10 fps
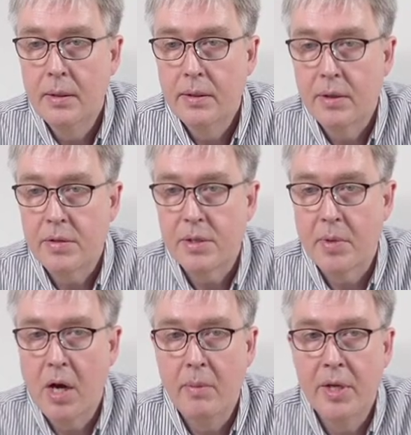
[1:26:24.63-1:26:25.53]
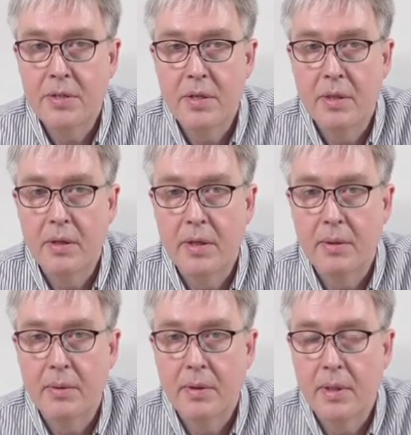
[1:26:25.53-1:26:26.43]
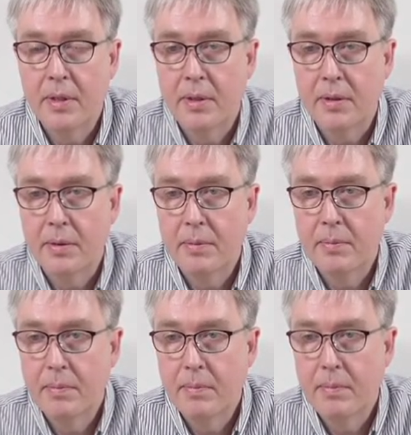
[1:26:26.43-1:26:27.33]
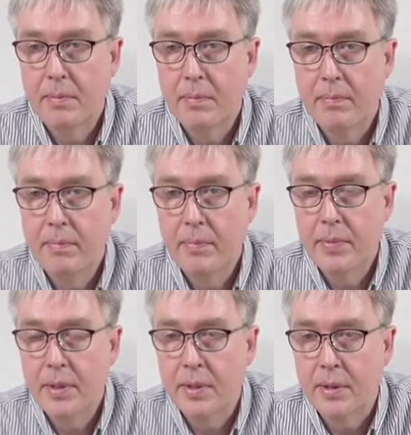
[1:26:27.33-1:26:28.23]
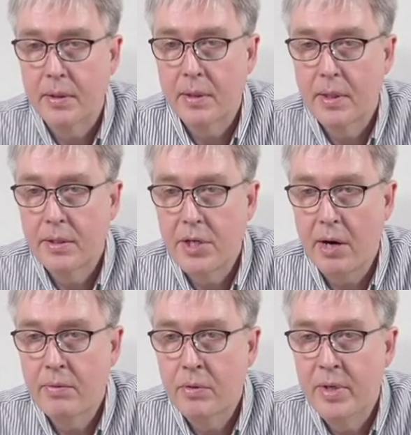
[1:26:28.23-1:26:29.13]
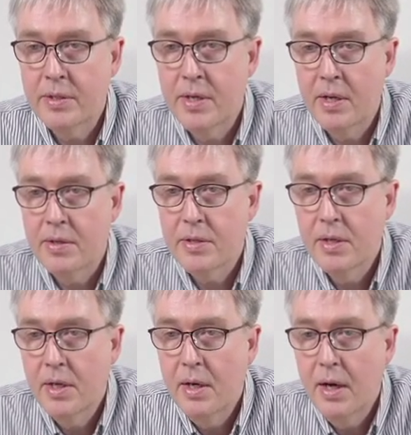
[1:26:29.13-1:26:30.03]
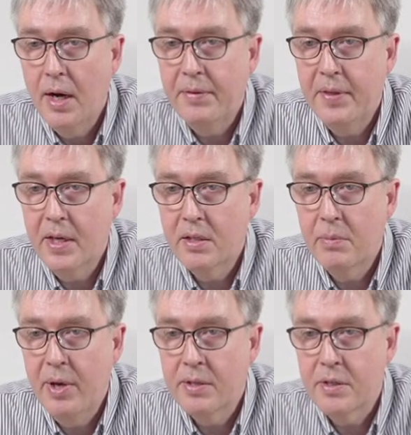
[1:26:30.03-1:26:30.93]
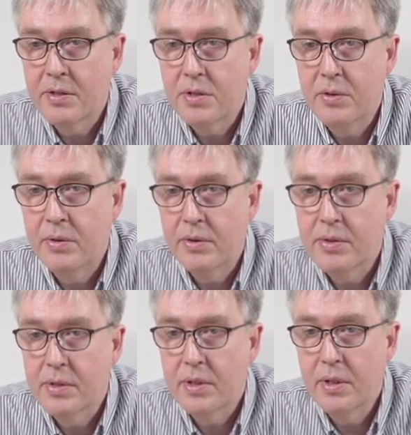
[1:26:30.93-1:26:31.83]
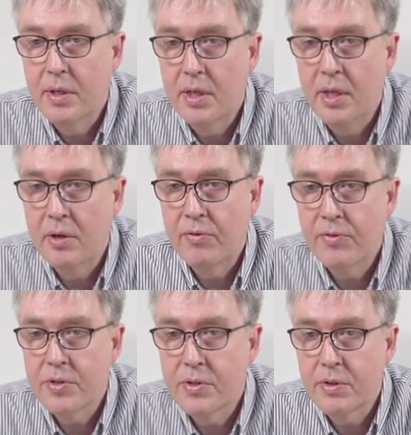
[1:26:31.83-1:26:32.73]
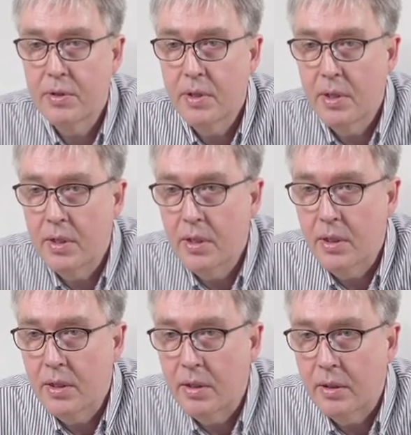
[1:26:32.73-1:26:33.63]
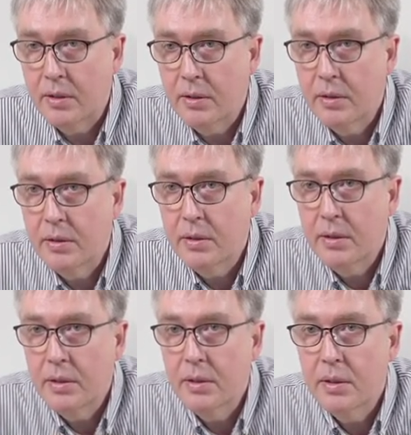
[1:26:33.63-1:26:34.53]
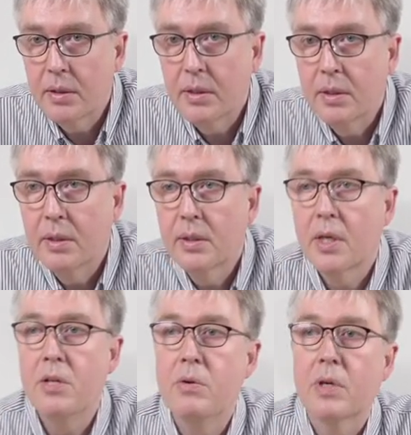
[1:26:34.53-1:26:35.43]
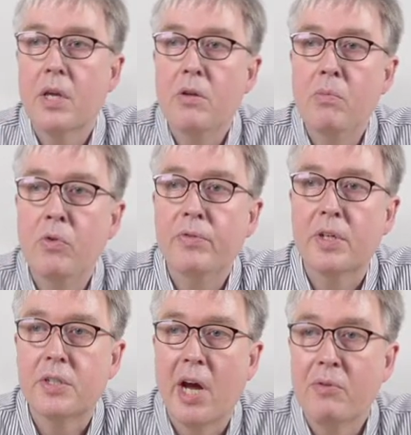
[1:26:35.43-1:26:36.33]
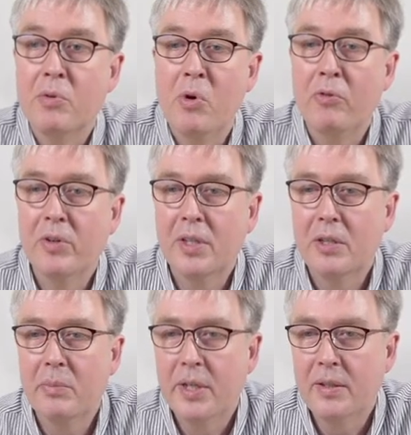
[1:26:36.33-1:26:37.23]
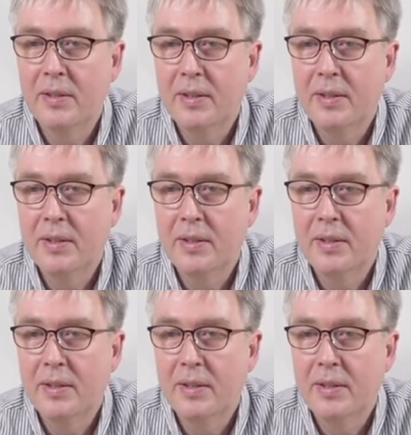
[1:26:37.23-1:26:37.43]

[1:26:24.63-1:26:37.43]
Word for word: There's some comments in the, the, the chat room. It says, I think it depends on students. If, uh, can, you, can you move the chat room over a little bit?